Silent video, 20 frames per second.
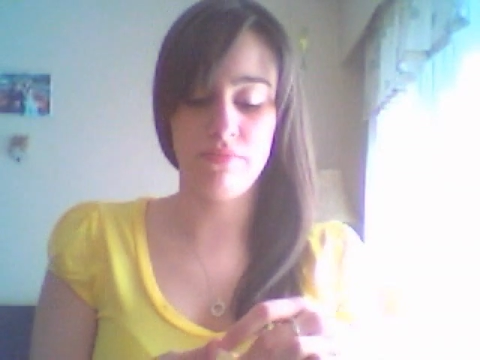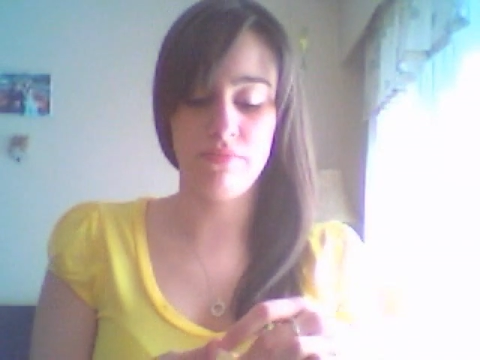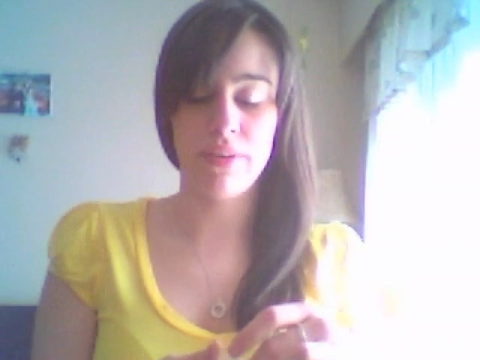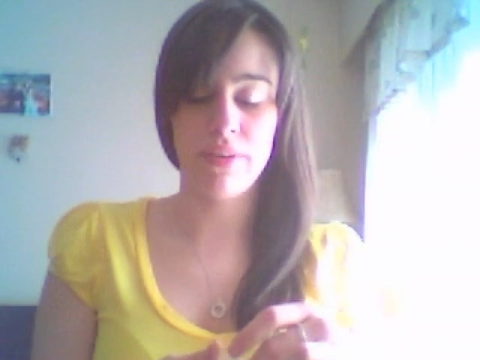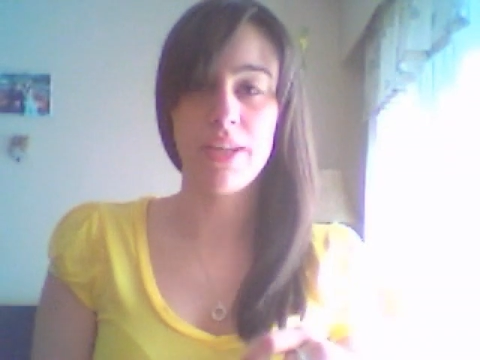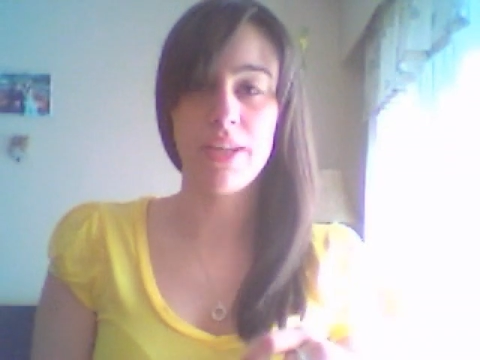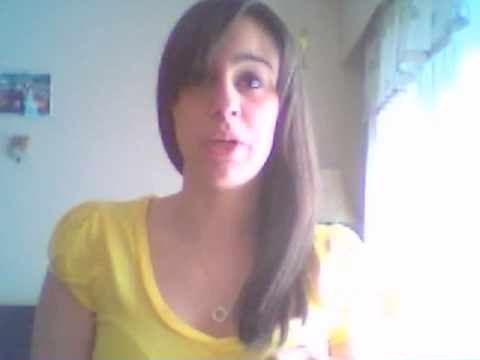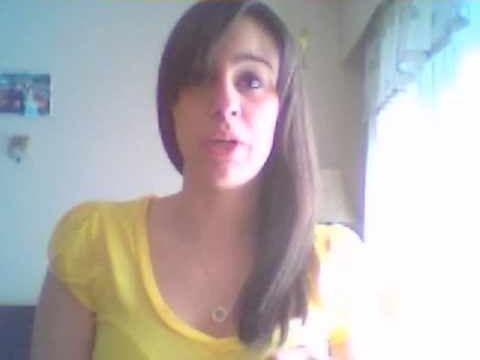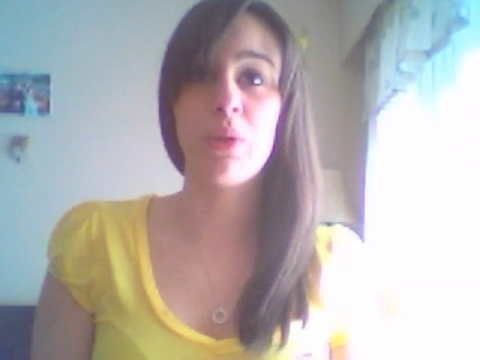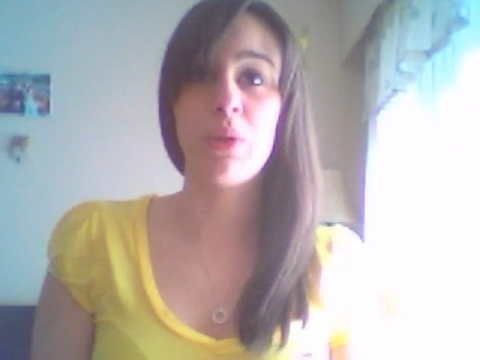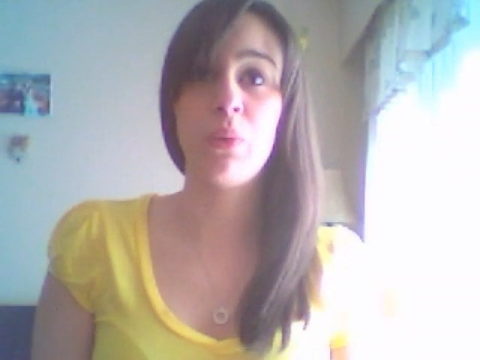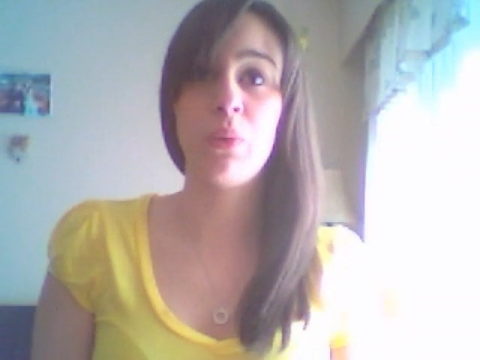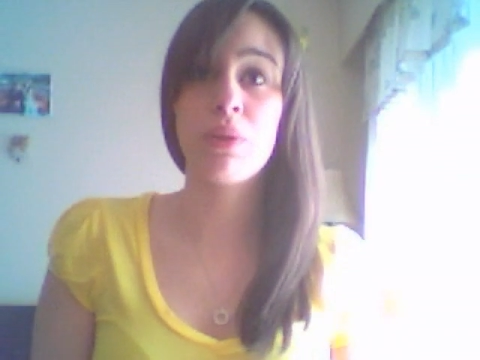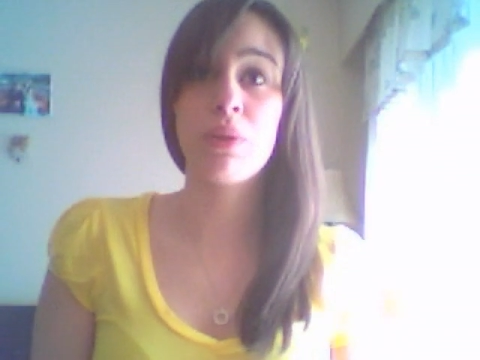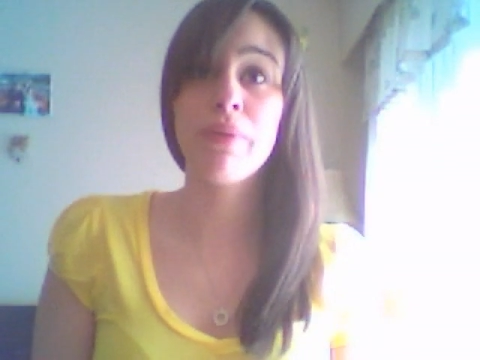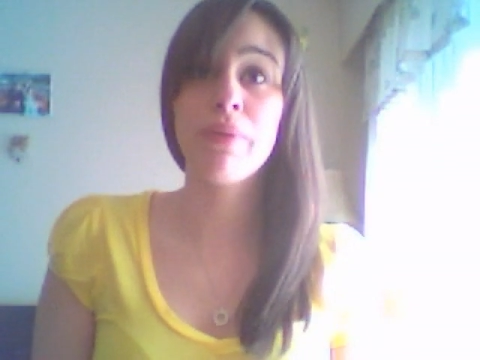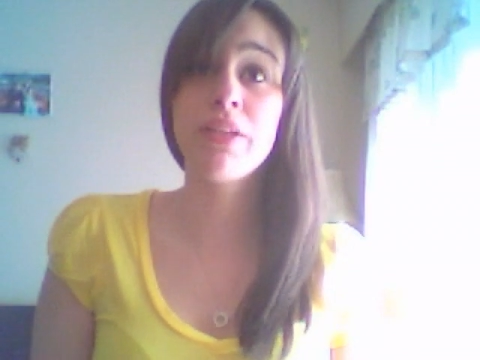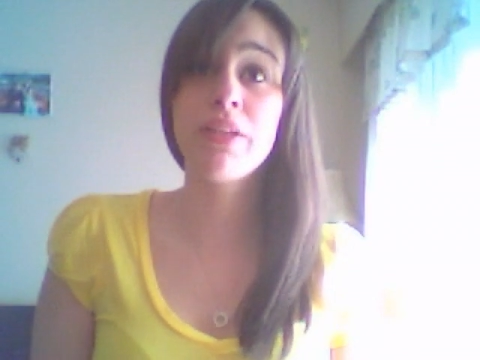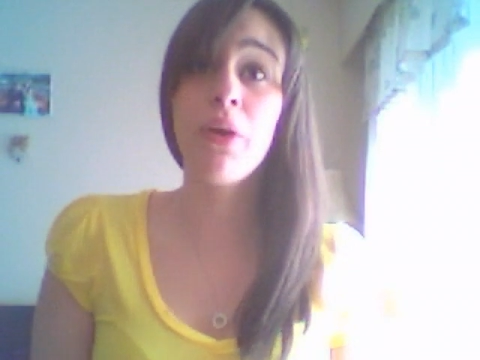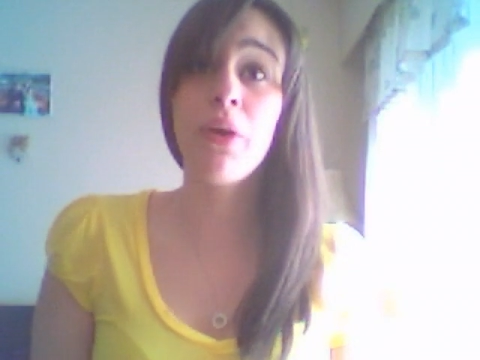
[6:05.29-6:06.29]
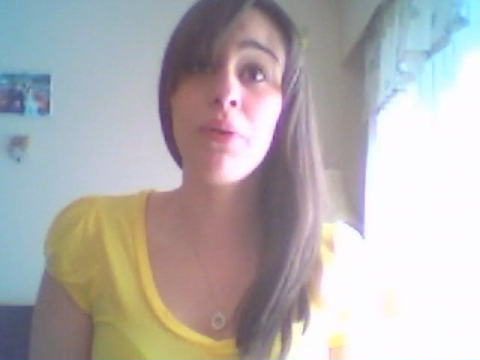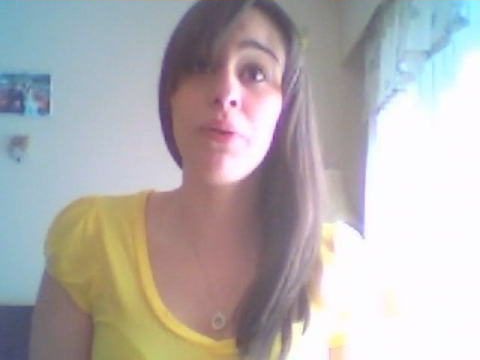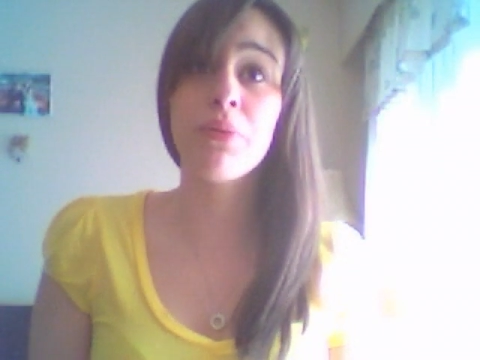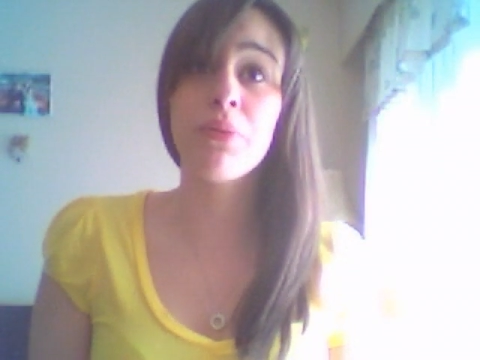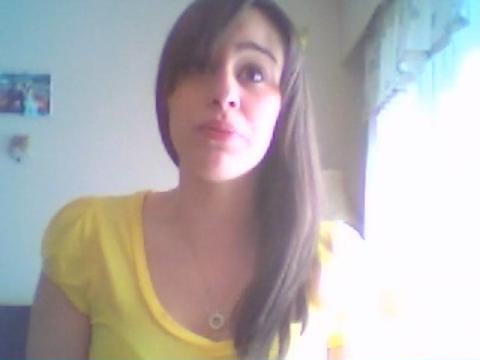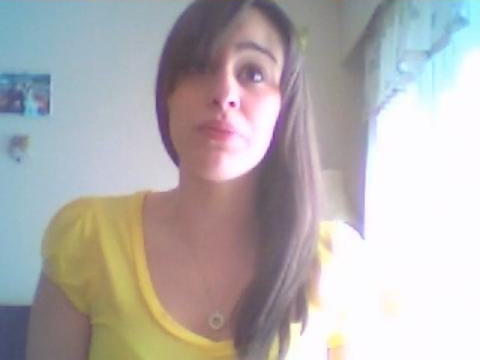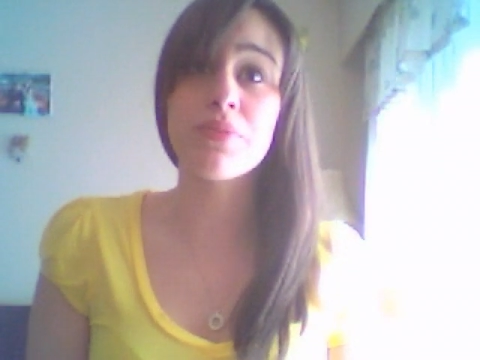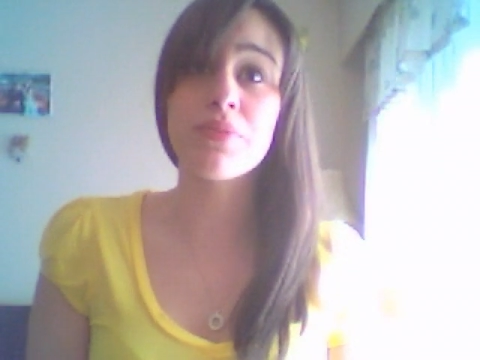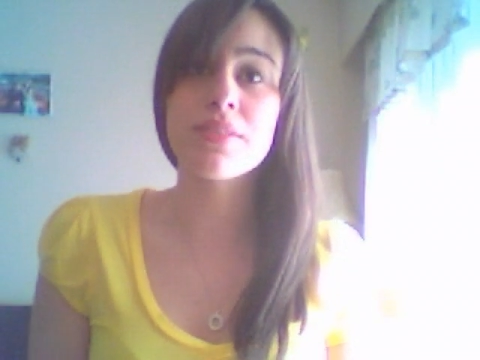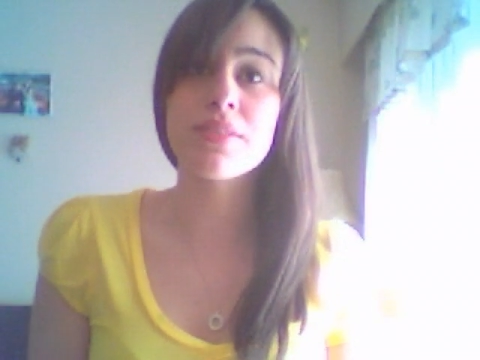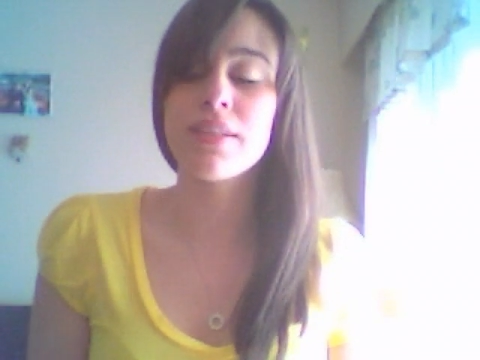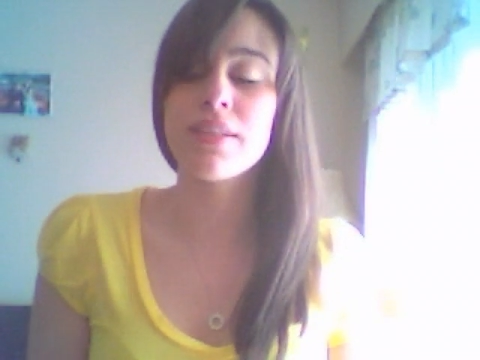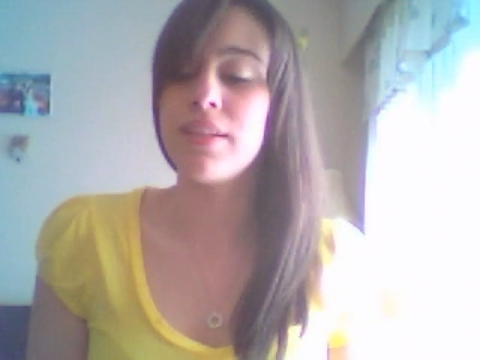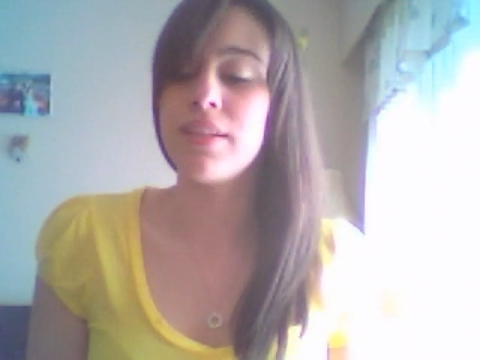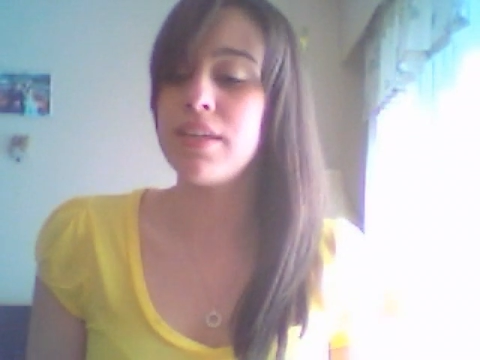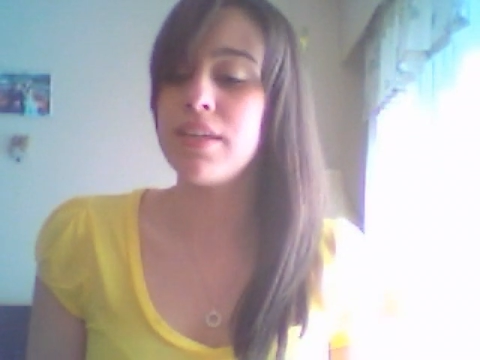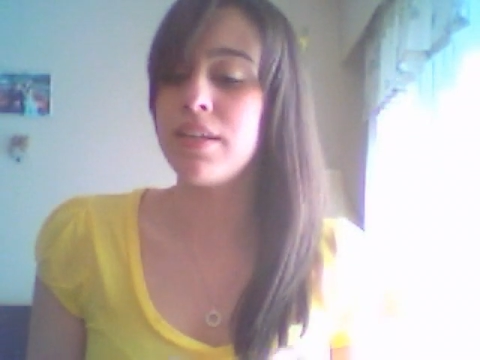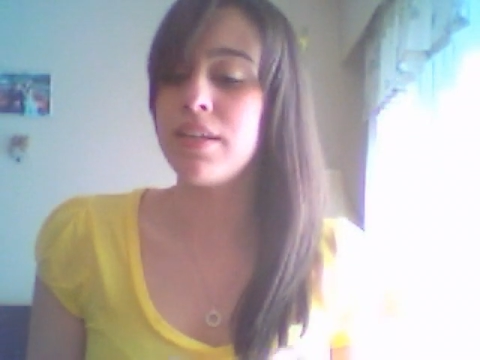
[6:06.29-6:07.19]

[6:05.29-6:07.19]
video with my toes.